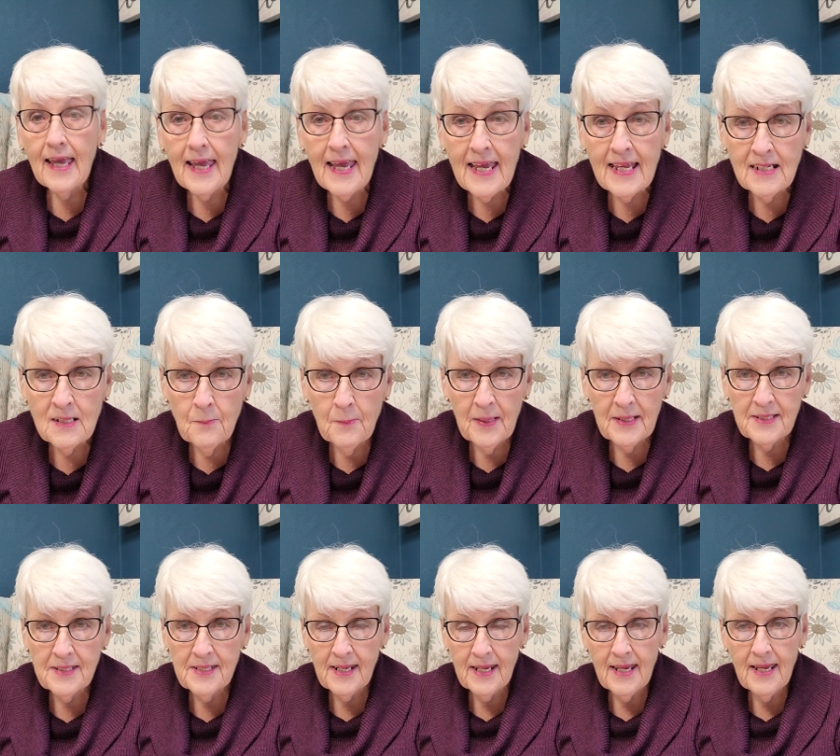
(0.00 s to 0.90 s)

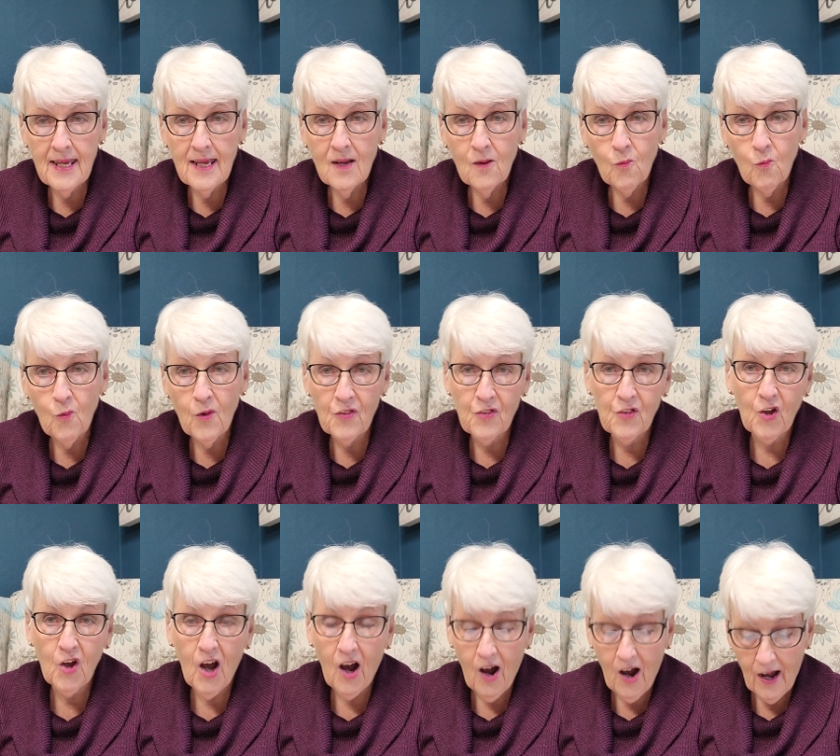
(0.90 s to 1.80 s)
enmity with
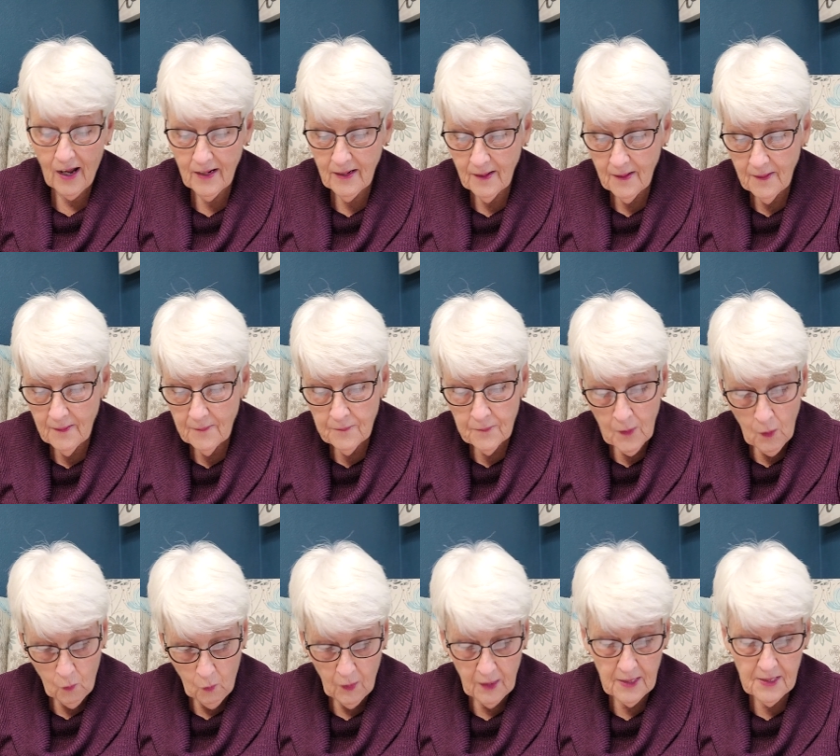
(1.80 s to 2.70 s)
God.
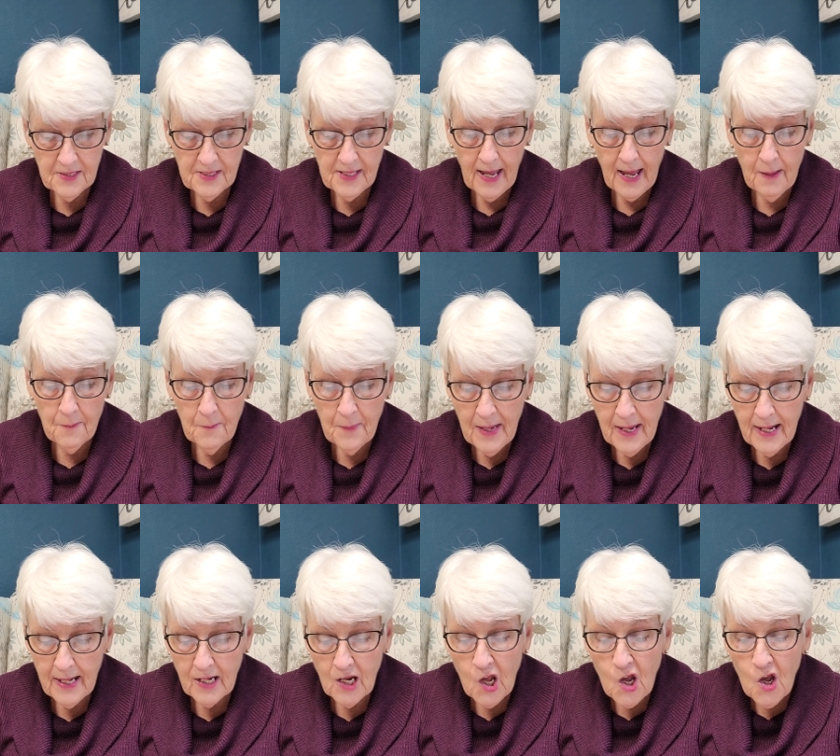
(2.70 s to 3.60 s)
What does that
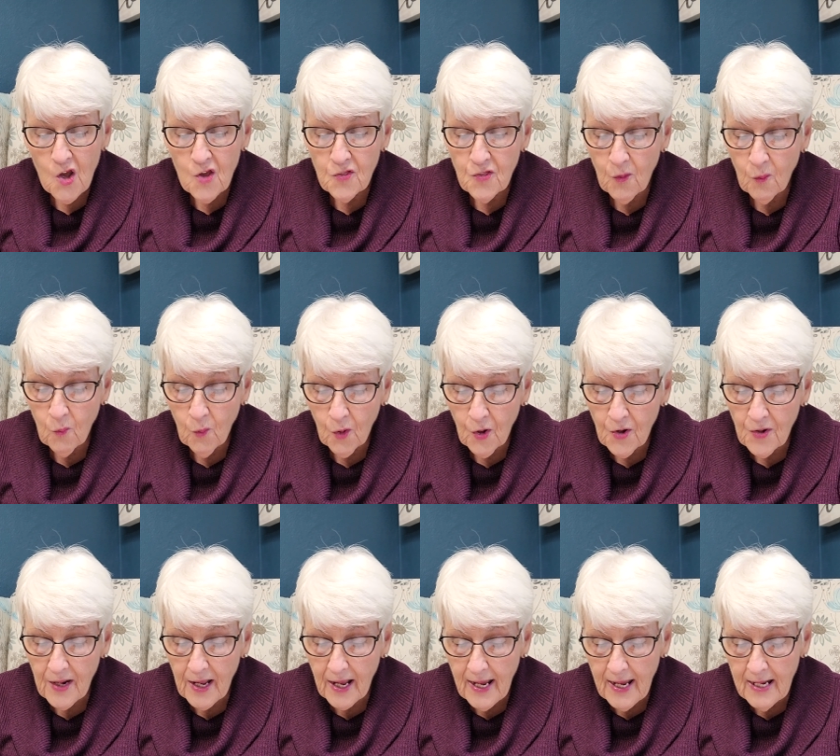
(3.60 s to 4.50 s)
mean? The
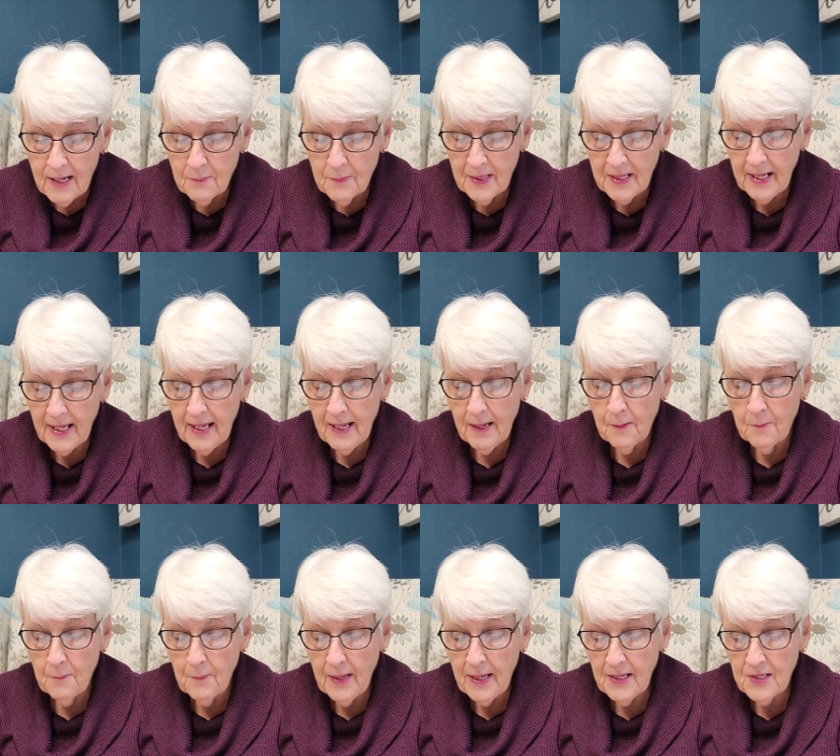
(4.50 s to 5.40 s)
word enmity
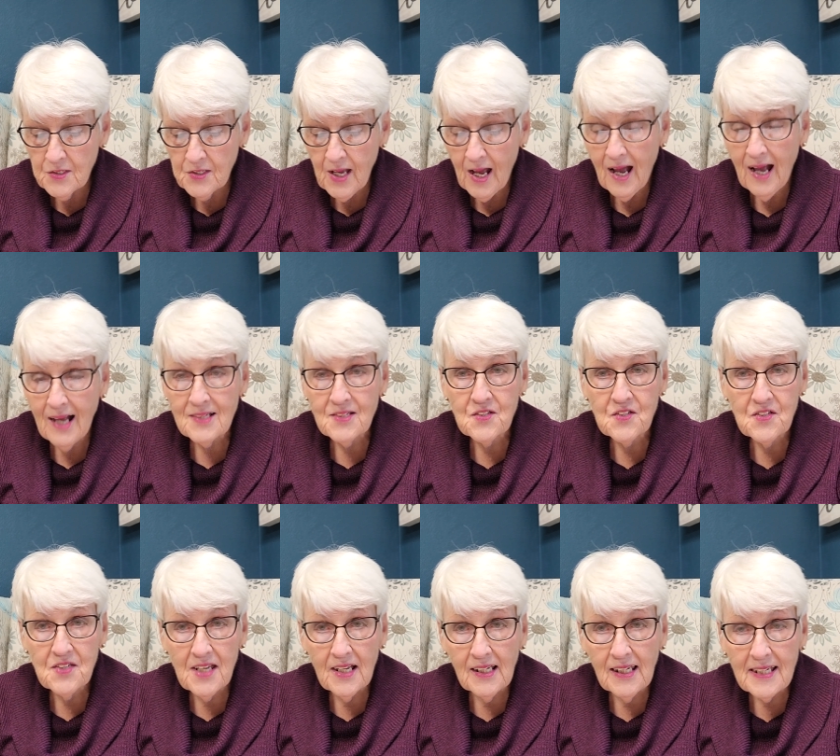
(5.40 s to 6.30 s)
means
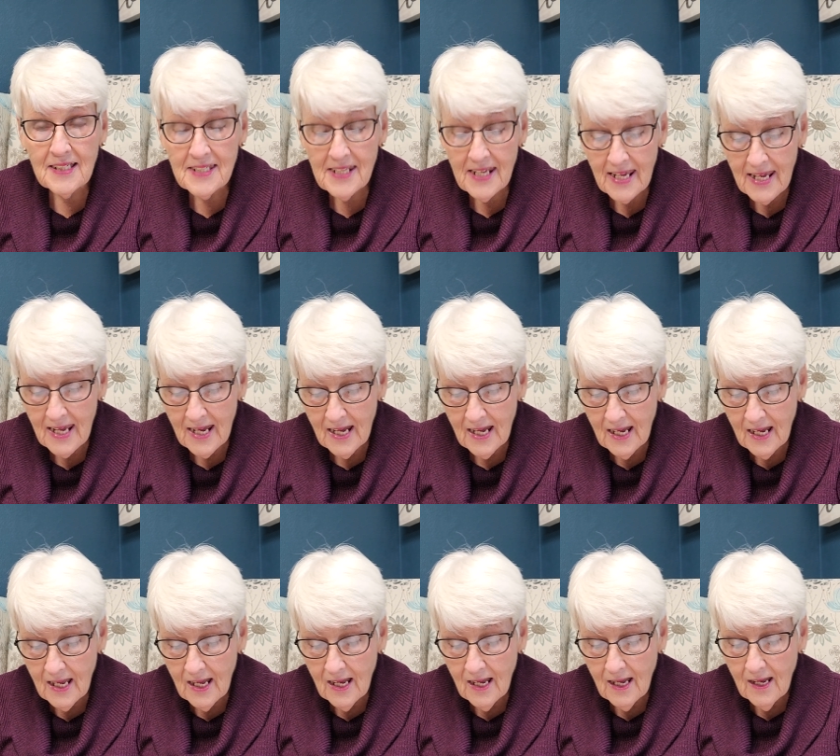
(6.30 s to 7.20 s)
hostility
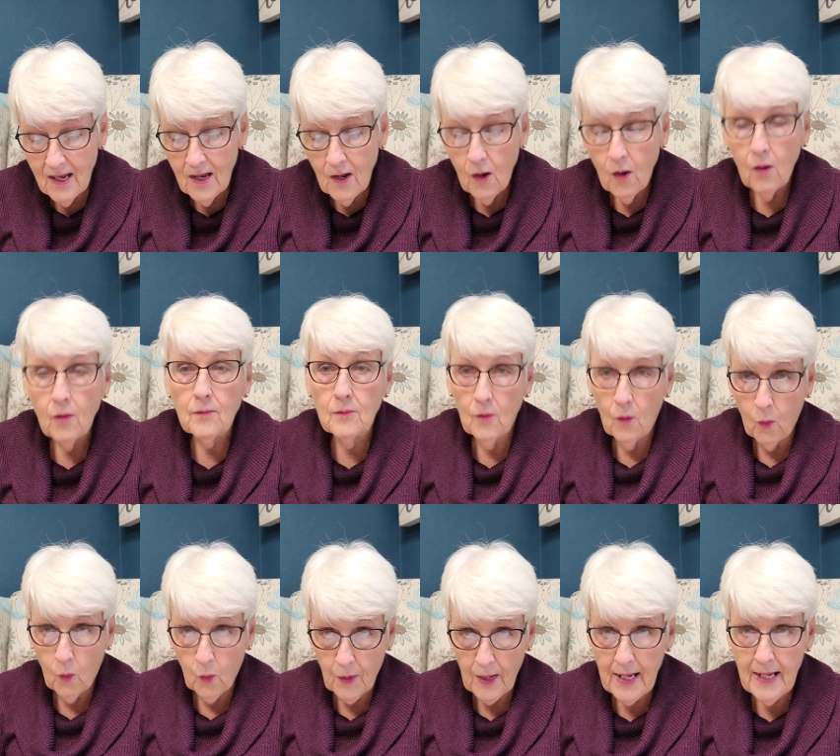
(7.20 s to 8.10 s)

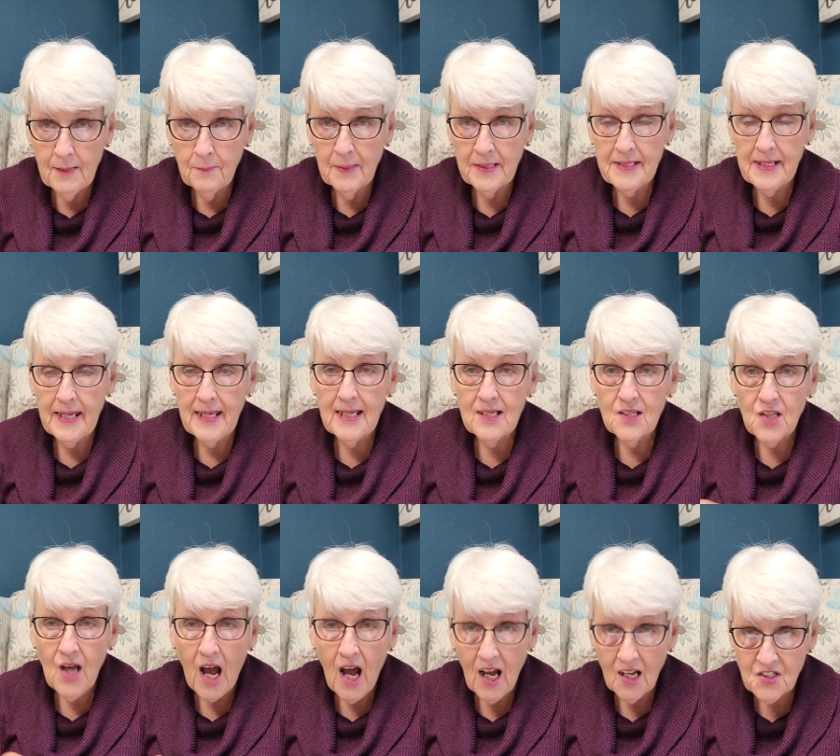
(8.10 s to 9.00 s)
or enmity.
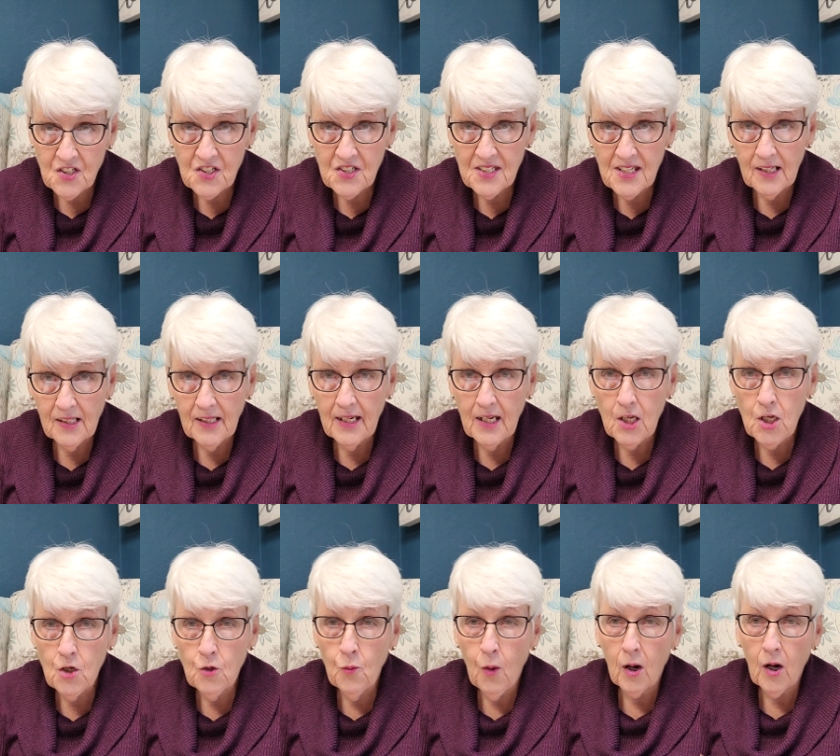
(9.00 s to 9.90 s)
Hostility.
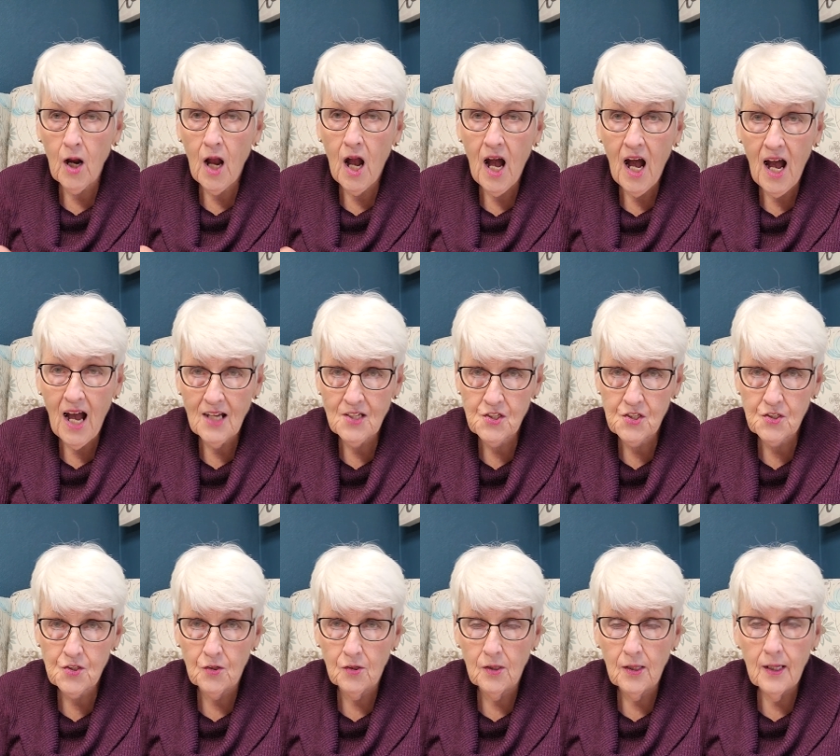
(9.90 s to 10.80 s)
You are
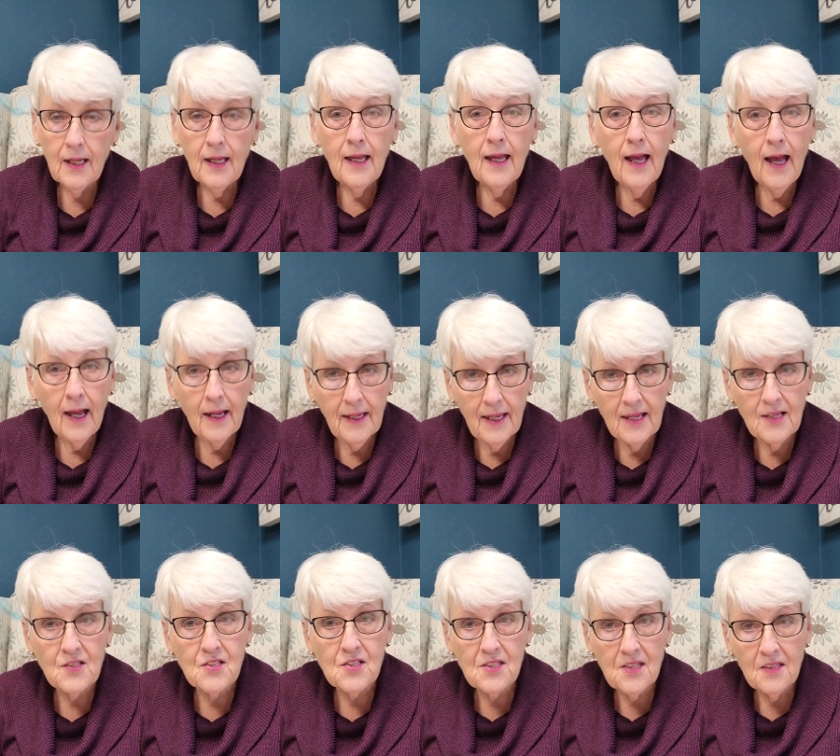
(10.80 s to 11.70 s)
hostile
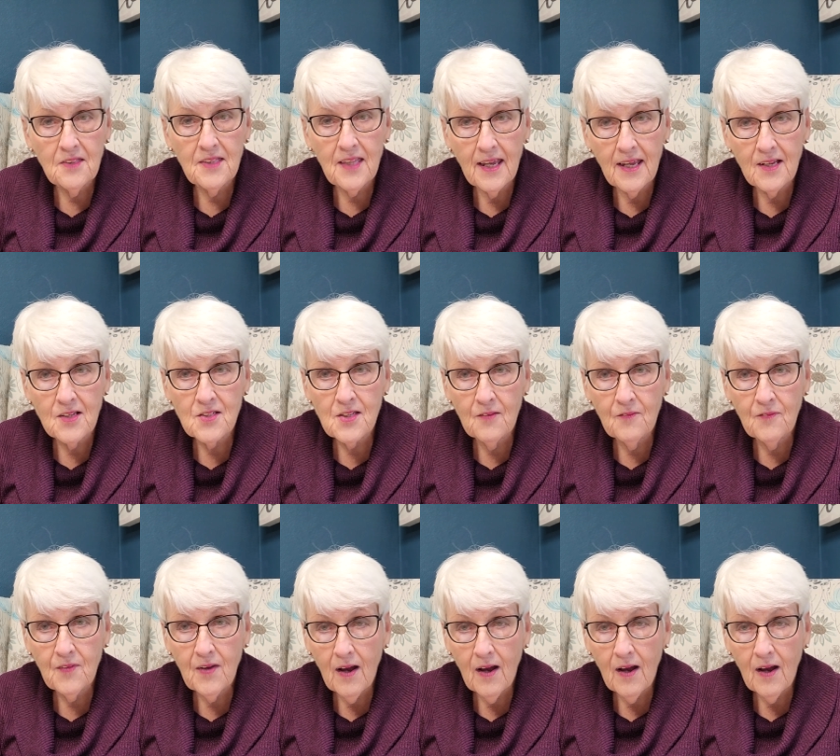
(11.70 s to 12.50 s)
against the things of